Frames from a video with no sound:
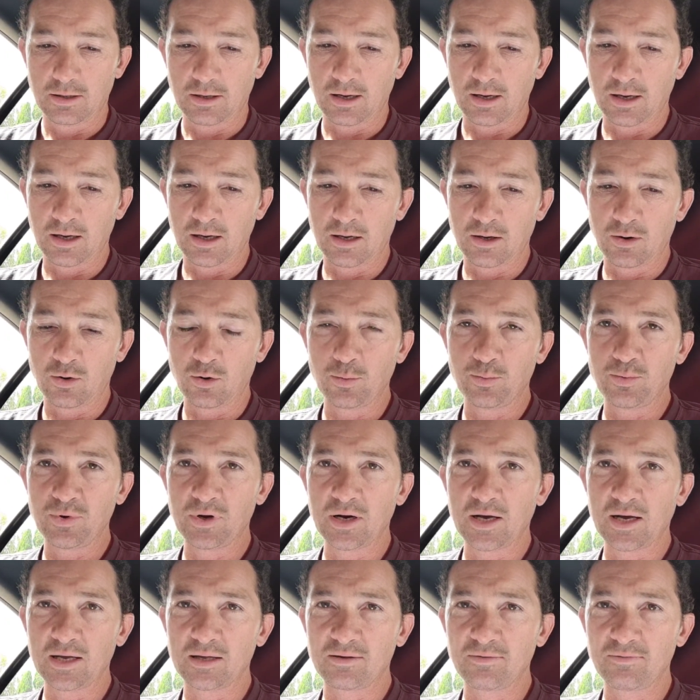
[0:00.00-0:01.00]
Hope you
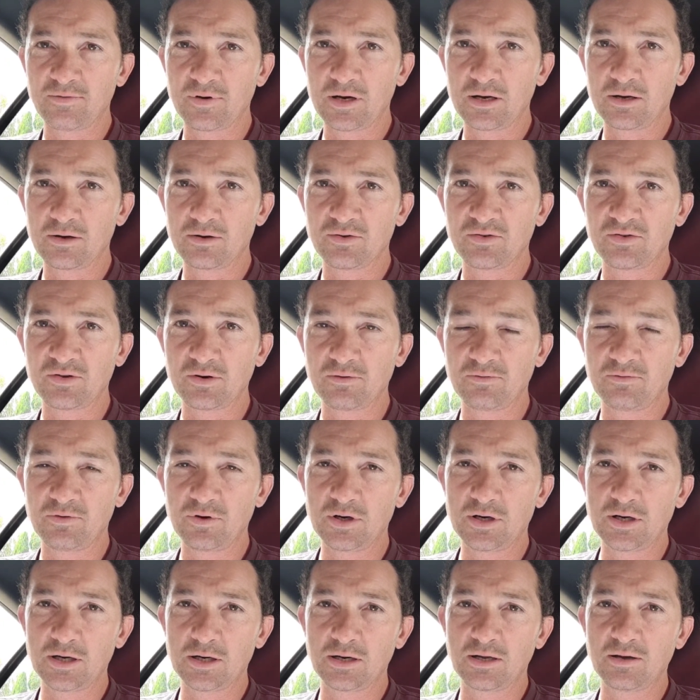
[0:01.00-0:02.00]
liked the video. So if you
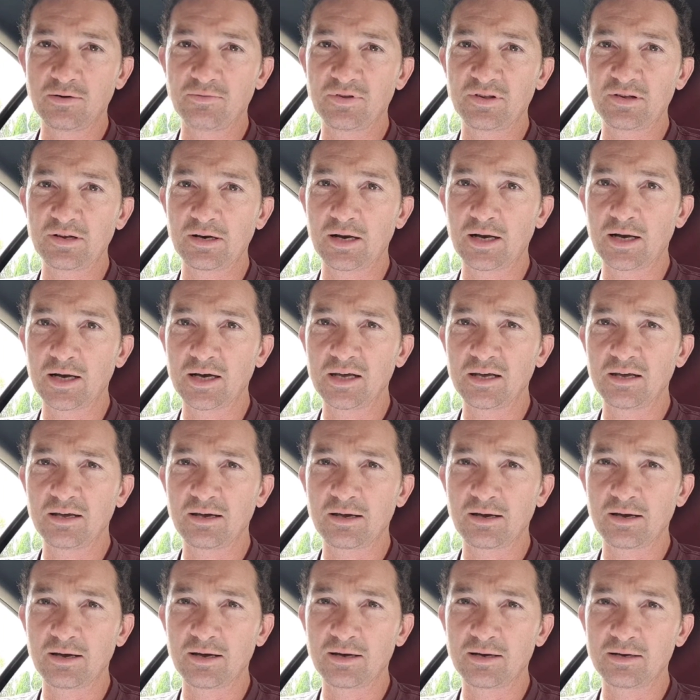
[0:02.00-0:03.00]
did, give us a
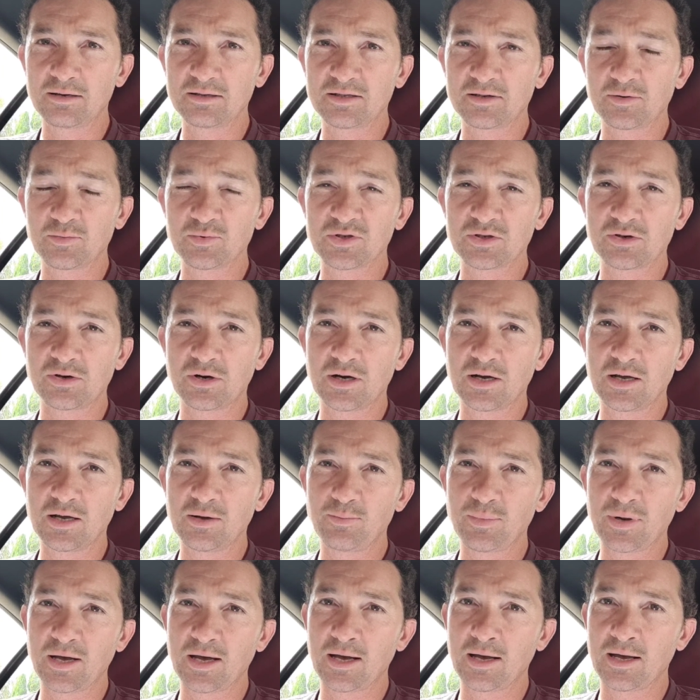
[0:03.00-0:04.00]
like, subscribe,
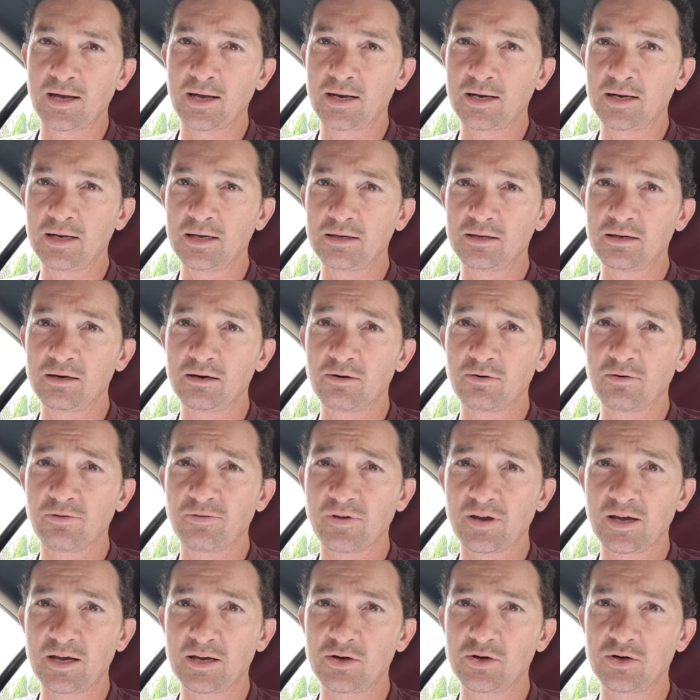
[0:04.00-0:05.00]
and hit the
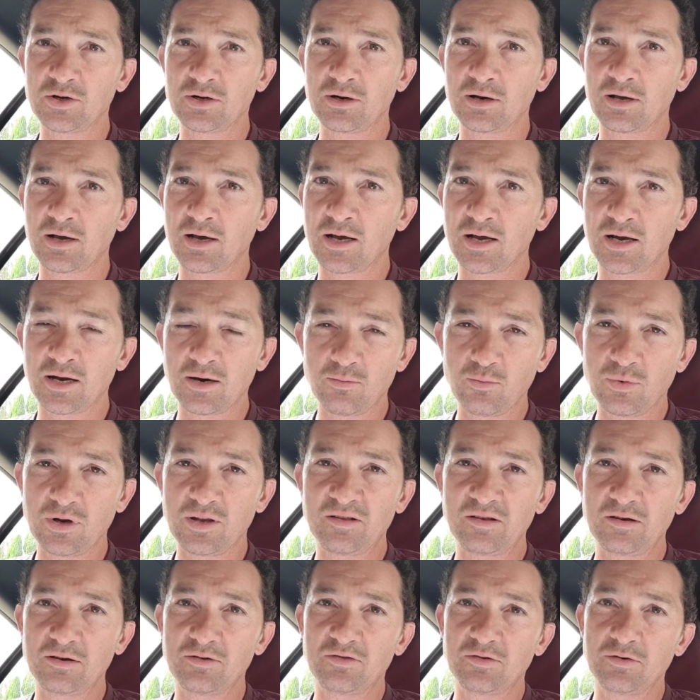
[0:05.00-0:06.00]
notification. And we'll
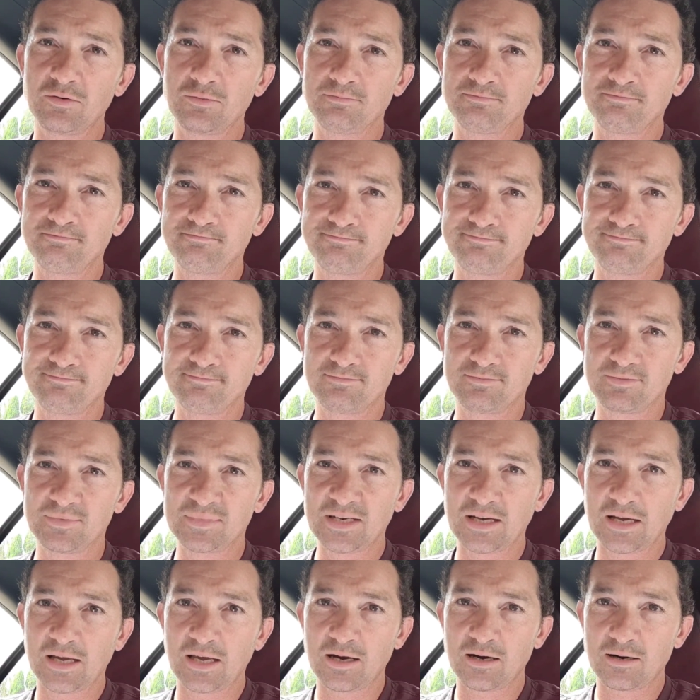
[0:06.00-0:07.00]
see you soon.
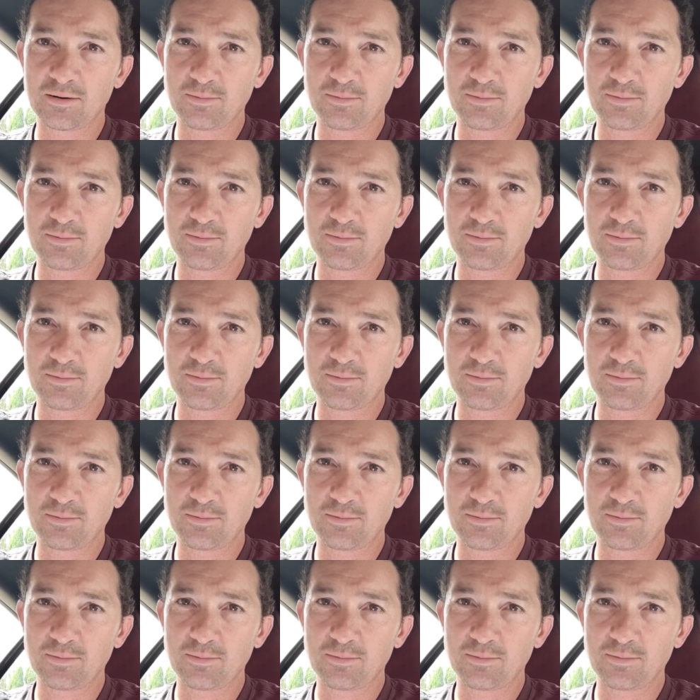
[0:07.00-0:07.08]
Take care.